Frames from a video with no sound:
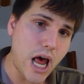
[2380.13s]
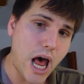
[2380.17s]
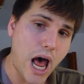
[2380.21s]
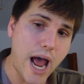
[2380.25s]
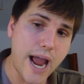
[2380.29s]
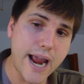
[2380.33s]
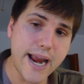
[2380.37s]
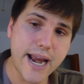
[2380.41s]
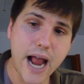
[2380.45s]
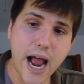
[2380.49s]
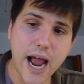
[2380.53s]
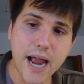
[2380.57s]

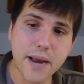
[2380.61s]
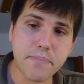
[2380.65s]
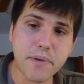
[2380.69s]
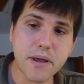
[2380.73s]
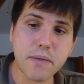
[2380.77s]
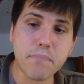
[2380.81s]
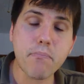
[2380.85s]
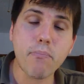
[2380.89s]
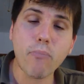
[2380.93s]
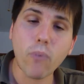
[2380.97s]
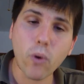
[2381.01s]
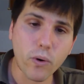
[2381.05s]
I'd
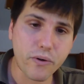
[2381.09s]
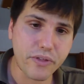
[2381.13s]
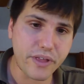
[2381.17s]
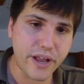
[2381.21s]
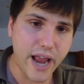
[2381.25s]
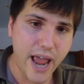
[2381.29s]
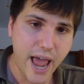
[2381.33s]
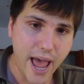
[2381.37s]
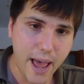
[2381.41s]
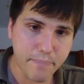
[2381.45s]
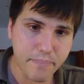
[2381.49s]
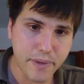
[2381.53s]
be more
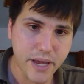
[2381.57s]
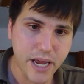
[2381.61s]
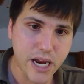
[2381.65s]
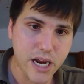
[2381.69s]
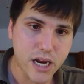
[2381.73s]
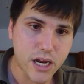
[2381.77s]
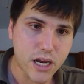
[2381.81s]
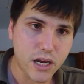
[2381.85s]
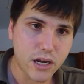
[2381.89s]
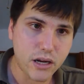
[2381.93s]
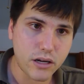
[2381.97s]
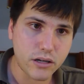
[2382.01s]
than
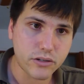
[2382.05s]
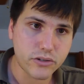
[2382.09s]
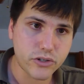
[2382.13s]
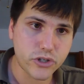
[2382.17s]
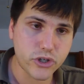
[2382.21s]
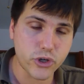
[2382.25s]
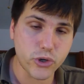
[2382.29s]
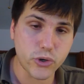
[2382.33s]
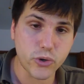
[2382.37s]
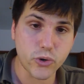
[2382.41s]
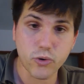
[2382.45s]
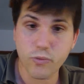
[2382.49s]
happy
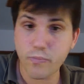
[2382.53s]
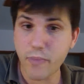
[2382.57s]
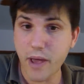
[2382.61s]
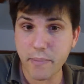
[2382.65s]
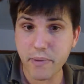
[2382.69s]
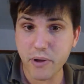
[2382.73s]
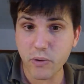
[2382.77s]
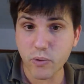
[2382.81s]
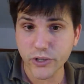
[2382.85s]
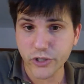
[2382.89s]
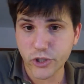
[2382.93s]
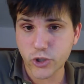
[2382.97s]
to
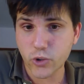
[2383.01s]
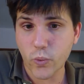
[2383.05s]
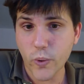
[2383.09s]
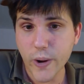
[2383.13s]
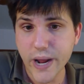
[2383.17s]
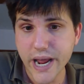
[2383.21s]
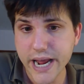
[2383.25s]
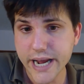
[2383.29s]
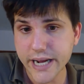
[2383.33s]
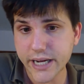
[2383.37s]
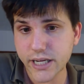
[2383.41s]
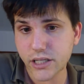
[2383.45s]
maybe once a
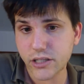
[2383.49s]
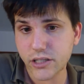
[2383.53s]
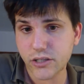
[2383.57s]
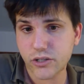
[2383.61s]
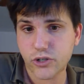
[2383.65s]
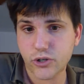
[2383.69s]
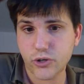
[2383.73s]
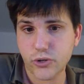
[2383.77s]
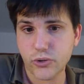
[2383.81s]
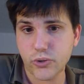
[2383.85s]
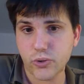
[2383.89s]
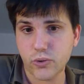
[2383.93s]
week
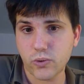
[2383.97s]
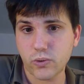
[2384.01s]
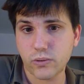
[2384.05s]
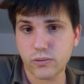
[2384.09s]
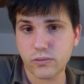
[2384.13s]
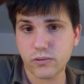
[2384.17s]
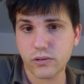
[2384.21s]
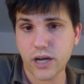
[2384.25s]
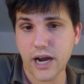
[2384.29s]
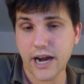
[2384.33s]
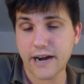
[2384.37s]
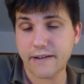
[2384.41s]

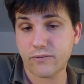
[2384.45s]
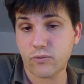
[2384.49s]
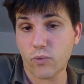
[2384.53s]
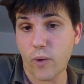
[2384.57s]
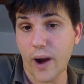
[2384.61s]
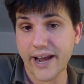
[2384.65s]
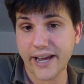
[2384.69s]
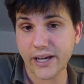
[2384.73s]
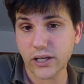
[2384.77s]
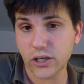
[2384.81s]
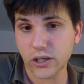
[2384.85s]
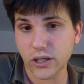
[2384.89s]
do kind of
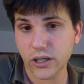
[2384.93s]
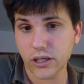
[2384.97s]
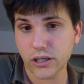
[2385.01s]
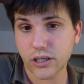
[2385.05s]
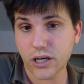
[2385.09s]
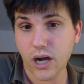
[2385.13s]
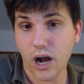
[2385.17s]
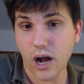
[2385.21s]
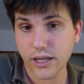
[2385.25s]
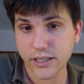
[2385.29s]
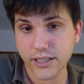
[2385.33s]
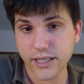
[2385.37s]
regular
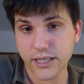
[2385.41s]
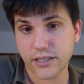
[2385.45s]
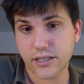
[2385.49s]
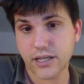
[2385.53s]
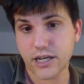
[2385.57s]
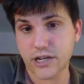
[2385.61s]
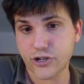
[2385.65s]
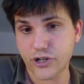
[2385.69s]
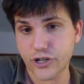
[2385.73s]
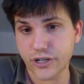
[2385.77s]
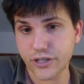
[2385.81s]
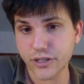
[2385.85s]
content
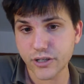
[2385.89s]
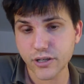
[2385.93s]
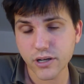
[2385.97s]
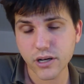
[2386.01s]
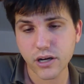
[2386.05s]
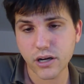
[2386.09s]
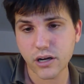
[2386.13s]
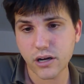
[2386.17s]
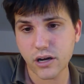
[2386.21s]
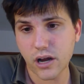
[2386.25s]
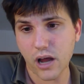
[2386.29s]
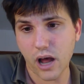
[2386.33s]
sessions,
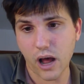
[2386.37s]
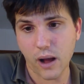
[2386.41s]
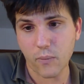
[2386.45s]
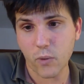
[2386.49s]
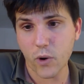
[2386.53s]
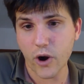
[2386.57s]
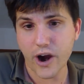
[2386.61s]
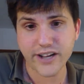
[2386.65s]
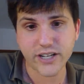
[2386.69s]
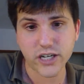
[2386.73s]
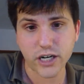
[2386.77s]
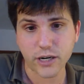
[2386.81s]

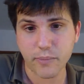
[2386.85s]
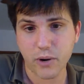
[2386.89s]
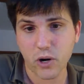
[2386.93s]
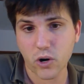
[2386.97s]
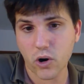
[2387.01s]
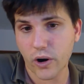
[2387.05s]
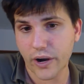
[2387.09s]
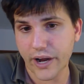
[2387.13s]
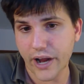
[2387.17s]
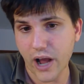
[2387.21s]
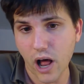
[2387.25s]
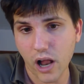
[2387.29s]
where I talk about
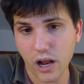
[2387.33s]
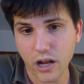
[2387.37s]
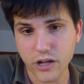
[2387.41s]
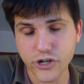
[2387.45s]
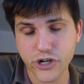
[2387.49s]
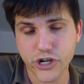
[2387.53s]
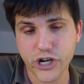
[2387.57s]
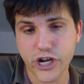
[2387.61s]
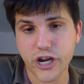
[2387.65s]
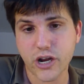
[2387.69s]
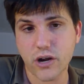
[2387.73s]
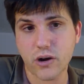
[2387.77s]

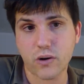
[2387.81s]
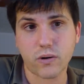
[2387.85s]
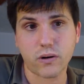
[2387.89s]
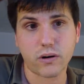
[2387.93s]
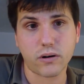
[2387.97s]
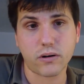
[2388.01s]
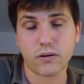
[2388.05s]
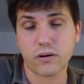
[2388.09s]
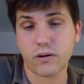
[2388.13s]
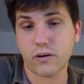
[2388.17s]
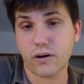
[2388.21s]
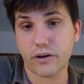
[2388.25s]
cardiology
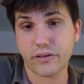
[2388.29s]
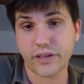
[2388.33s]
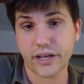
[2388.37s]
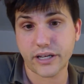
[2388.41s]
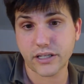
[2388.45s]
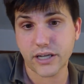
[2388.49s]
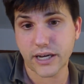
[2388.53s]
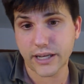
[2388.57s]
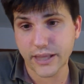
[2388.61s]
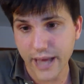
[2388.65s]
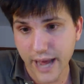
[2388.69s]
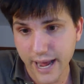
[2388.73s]
or
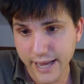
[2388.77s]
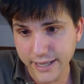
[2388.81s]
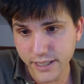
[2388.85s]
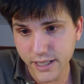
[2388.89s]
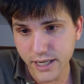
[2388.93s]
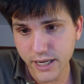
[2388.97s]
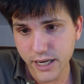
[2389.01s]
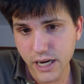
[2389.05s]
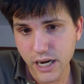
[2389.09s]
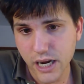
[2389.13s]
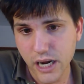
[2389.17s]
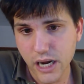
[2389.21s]
things like that.
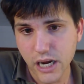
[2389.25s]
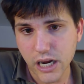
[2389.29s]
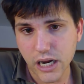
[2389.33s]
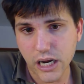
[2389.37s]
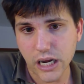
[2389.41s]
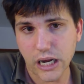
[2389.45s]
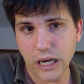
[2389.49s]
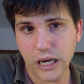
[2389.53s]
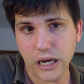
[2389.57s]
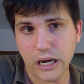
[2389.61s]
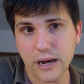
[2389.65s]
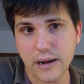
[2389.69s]

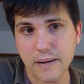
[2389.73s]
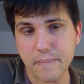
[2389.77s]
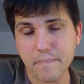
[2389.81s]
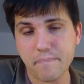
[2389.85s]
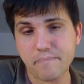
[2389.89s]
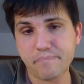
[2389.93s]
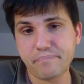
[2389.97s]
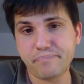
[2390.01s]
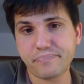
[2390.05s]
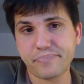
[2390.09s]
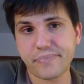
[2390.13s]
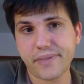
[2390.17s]

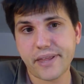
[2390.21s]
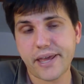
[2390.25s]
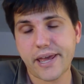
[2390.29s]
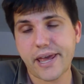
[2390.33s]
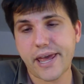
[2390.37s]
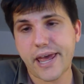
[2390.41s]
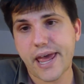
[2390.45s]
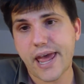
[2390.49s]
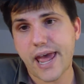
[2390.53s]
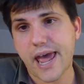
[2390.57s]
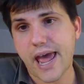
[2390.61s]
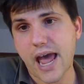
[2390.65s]
Um,
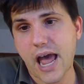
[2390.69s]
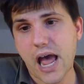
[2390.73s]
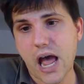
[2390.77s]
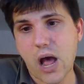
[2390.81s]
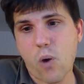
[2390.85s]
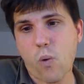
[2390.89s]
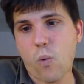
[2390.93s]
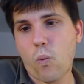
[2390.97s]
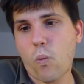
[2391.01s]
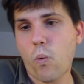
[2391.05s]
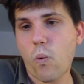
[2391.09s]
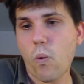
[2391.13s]

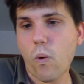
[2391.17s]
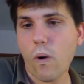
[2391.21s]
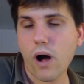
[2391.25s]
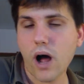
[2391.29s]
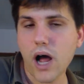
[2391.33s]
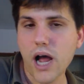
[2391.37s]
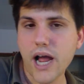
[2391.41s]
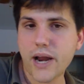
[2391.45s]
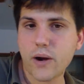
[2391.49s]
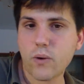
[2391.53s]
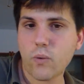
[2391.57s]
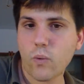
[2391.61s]

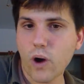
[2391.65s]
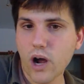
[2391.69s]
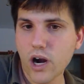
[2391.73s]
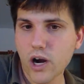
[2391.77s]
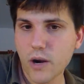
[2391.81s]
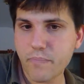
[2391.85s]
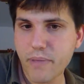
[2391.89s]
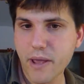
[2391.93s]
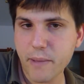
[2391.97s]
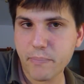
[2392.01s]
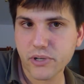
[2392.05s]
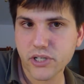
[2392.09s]
what
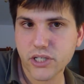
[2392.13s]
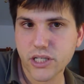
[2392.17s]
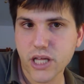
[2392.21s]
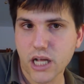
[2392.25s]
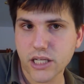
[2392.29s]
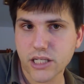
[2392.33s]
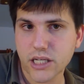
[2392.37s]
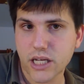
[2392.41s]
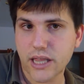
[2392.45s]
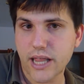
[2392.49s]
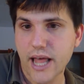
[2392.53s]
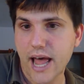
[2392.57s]
are people's
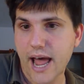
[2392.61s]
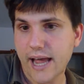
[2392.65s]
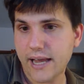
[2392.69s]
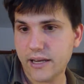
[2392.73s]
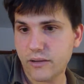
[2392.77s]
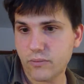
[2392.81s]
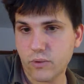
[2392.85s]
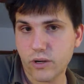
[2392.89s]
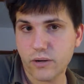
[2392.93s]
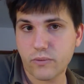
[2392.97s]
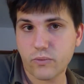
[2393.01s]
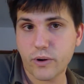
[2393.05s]
thoughts on that?
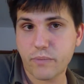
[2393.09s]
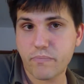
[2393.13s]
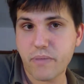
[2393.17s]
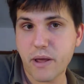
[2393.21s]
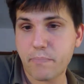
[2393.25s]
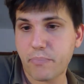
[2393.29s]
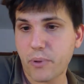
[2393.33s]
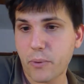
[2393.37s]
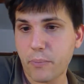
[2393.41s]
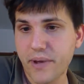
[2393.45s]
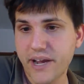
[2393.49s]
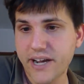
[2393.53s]
Would
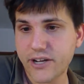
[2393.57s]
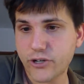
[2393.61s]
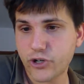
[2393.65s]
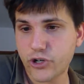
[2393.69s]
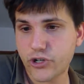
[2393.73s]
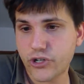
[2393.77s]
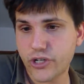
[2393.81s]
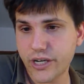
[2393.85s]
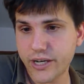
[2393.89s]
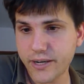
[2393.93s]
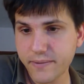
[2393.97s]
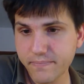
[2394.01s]
people be
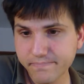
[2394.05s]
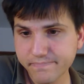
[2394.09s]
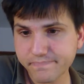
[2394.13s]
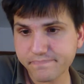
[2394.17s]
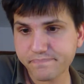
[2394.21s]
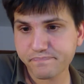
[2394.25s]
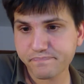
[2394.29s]
interested?